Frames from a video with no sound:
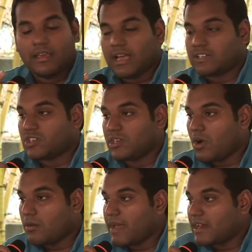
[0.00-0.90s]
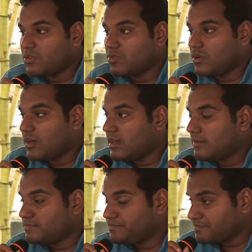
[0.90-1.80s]
actually gone back to
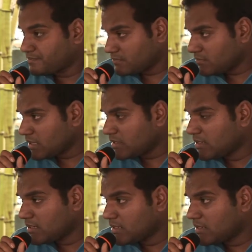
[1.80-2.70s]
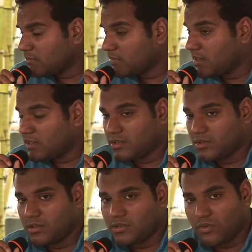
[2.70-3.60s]

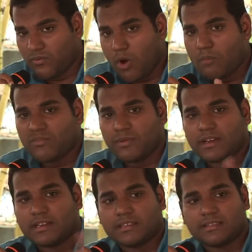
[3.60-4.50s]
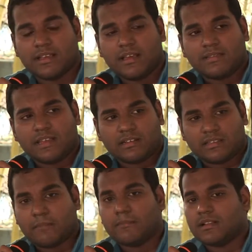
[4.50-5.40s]
a form of politics that
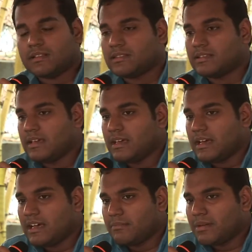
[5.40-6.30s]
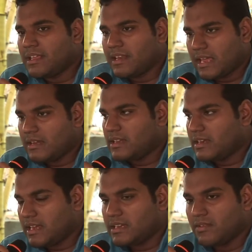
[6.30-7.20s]
resembles
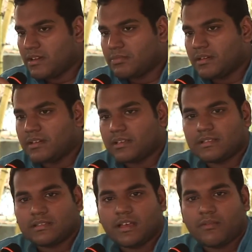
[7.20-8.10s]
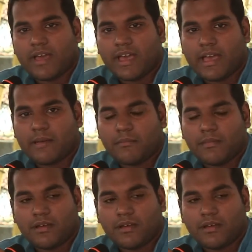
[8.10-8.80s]
pre-1981 politics, where